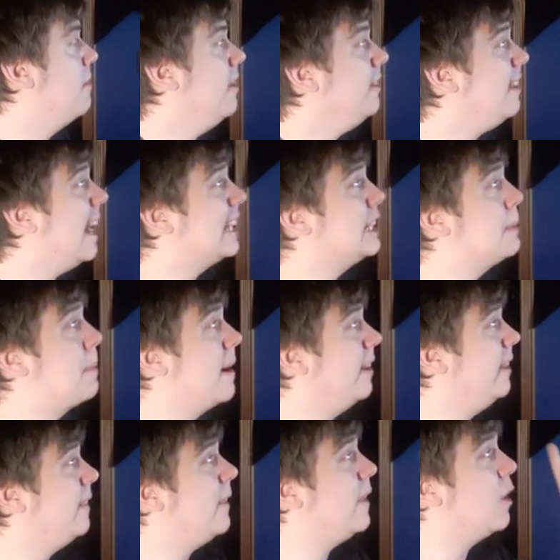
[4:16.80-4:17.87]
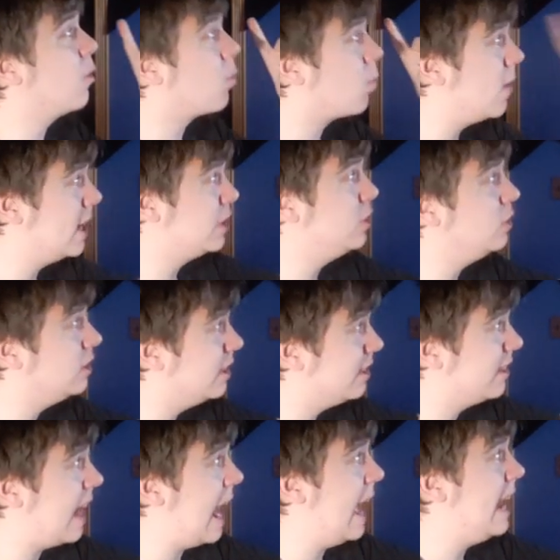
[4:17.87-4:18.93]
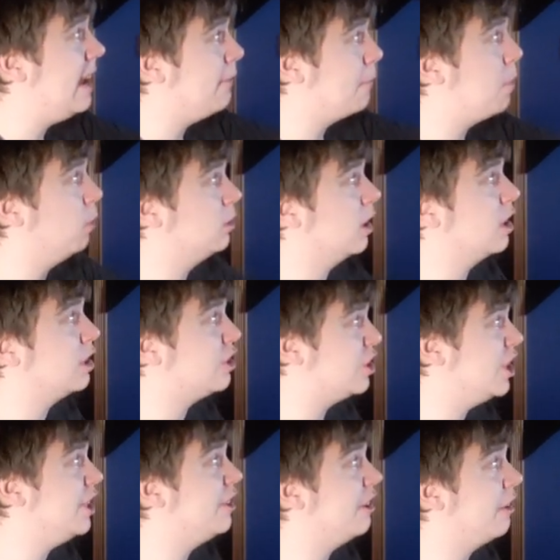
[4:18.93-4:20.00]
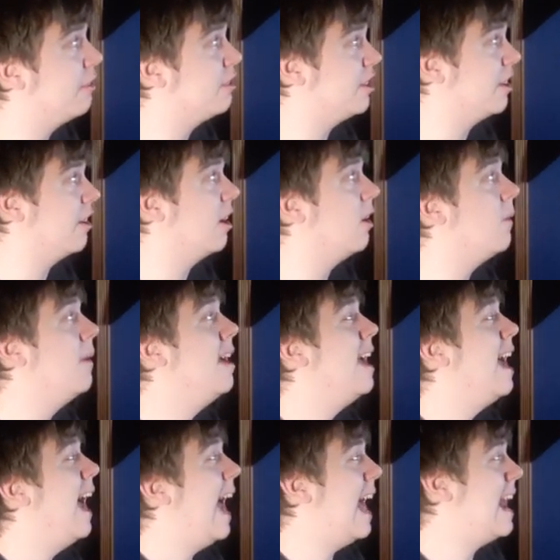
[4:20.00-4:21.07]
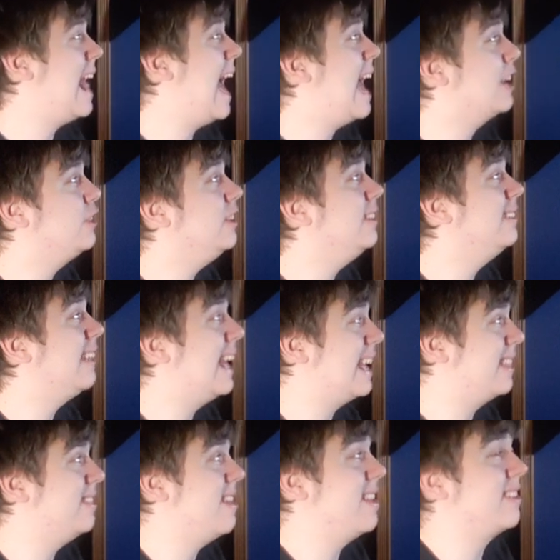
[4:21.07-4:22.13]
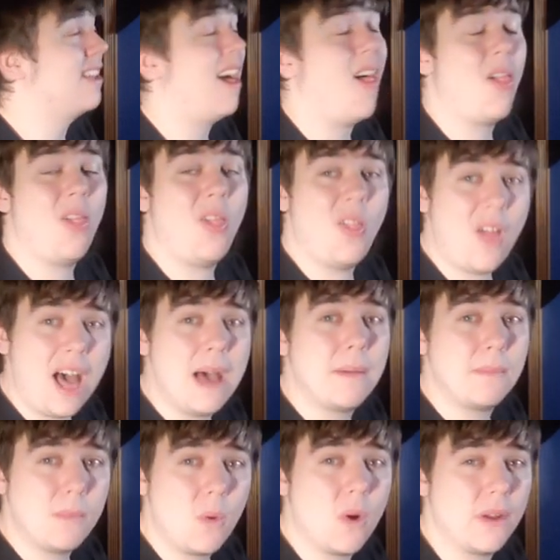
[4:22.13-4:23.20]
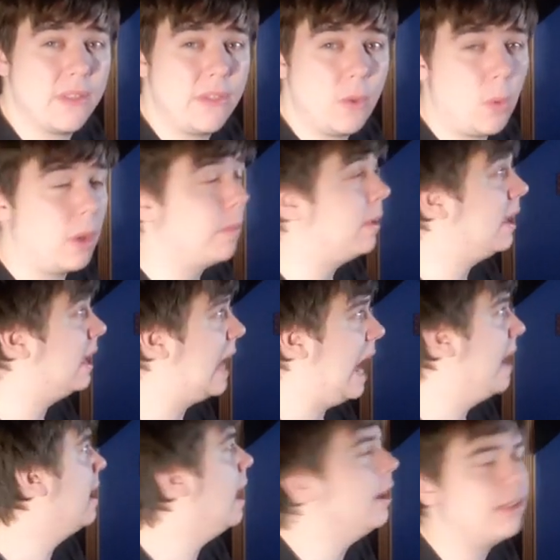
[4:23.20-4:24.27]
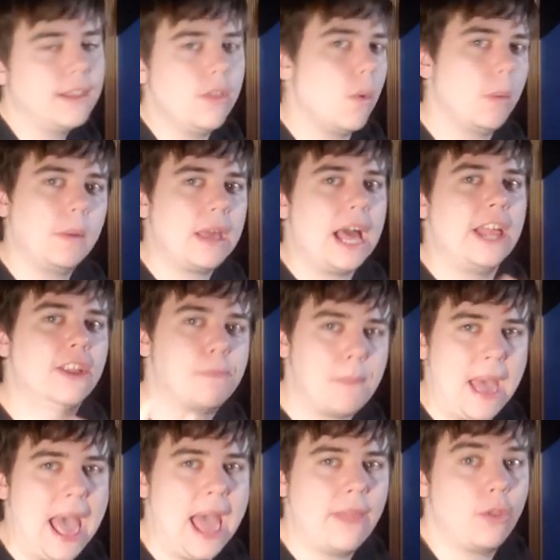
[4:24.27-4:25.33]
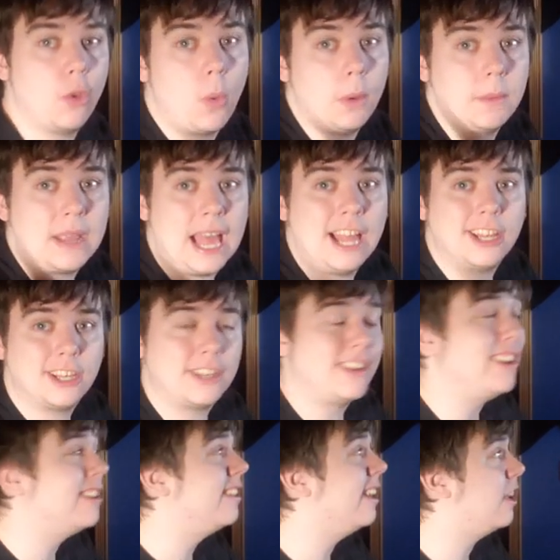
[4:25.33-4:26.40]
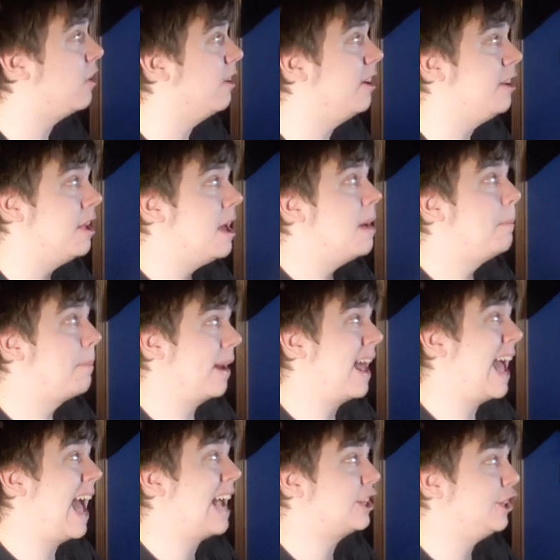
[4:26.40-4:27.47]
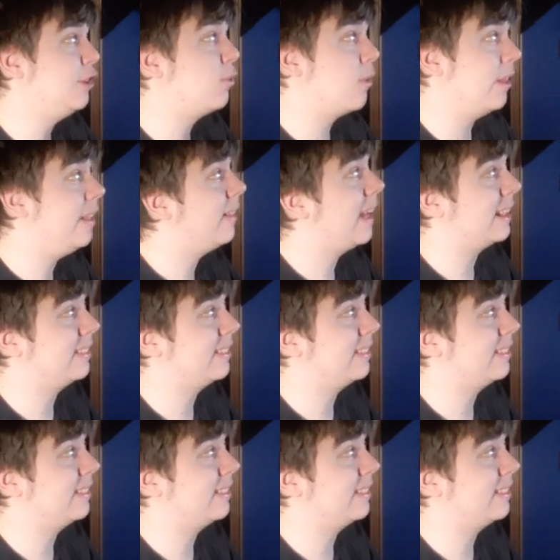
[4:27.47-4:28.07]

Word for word: this is actually apparently the original design of the Poltergust G00, and I actually like this a lot more than the one we got. Not saying the one we got is bad, the one we got is decently good, but I actually really like